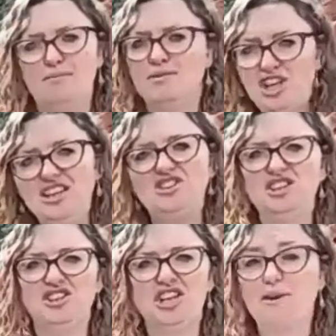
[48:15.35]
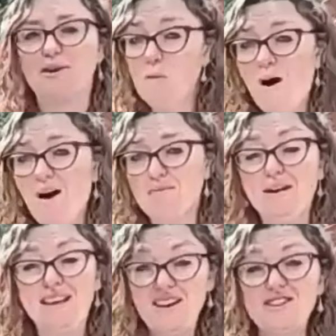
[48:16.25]
changing the channel work
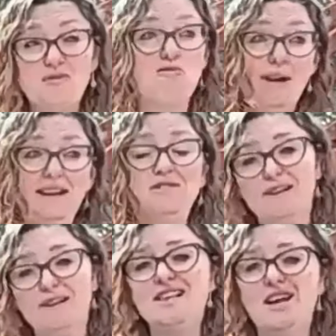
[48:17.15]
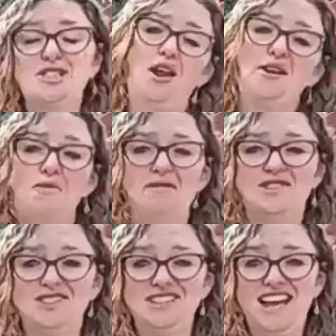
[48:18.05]
because of real research like we've
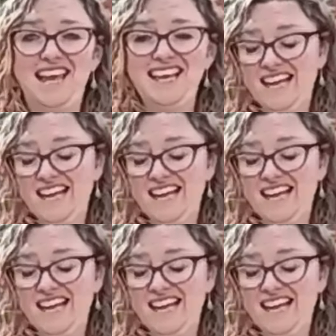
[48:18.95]
done today.